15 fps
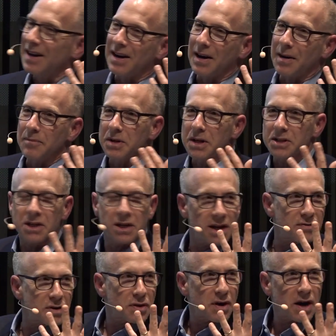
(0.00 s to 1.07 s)
um, because it
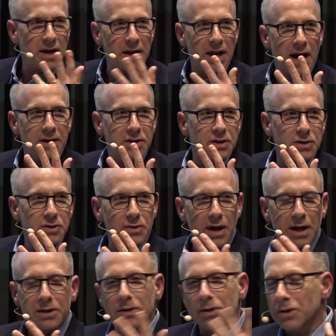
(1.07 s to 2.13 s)
never thought it had to do
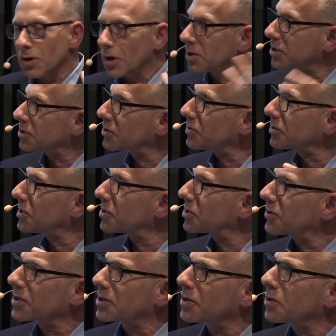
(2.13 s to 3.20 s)
that. They're the largest school
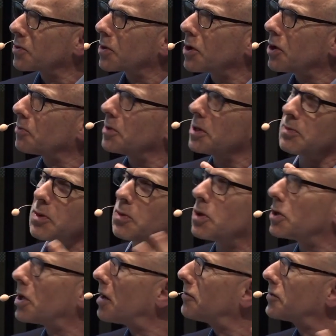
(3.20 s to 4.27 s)
district in the world. People
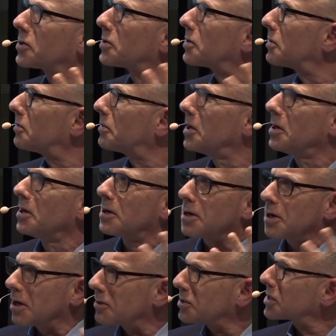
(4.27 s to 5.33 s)
will love to,
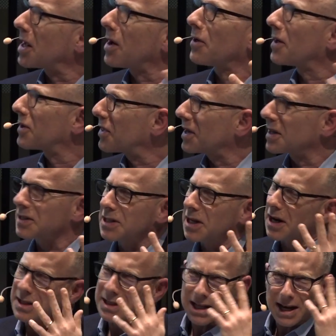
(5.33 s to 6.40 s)
you know, sell things
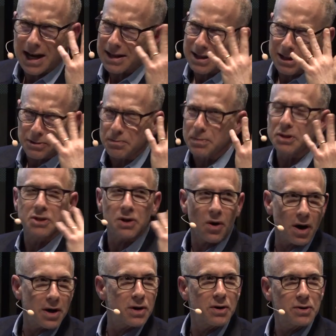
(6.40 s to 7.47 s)
to us. They had this
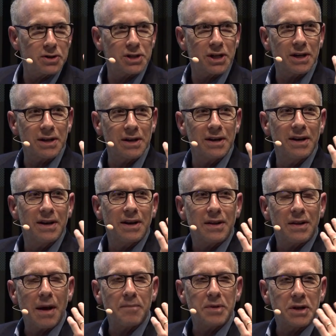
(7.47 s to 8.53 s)
bizarre notion
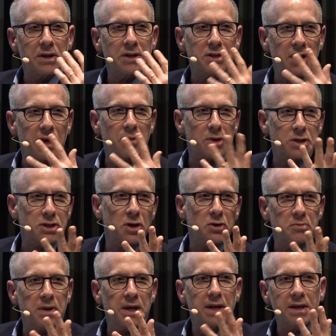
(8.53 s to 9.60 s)
that because they were
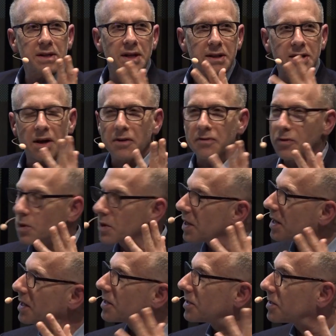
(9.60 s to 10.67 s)
so big, that therefore
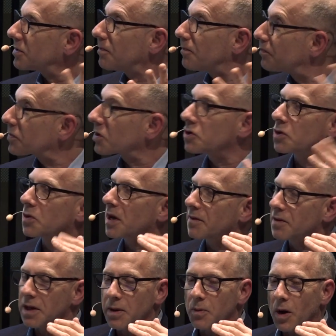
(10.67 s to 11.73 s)
they could do
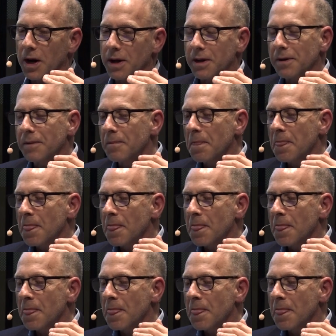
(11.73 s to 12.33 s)
whatever they wanted.